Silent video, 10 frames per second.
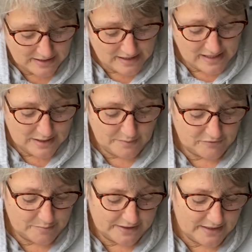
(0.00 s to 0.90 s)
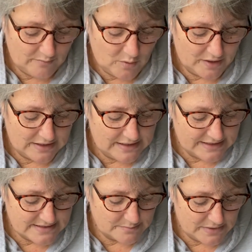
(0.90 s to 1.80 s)
However, it became quite clear
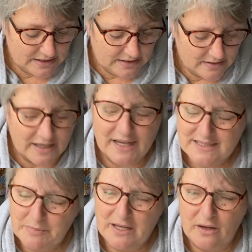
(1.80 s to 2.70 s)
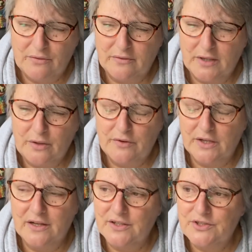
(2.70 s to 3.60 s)
to me, and has been over the
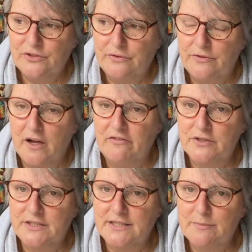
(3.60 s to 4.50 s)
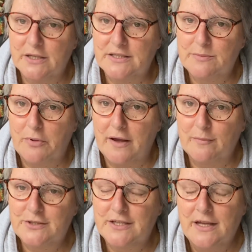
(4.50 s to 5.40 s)
last sort of 5 or 6 months
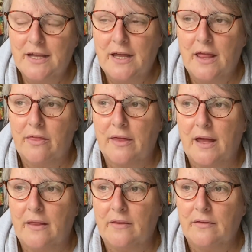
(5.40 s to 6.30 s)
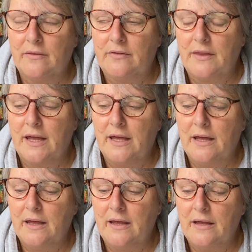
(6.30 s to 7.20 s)
perhaps, that
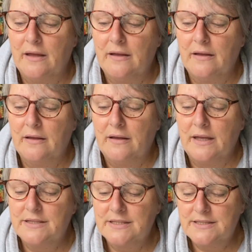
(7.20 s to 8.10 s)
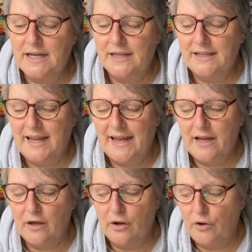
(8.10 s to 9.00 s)
there is a sad
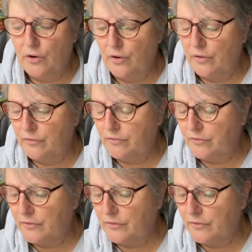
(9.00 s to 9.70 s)
lack of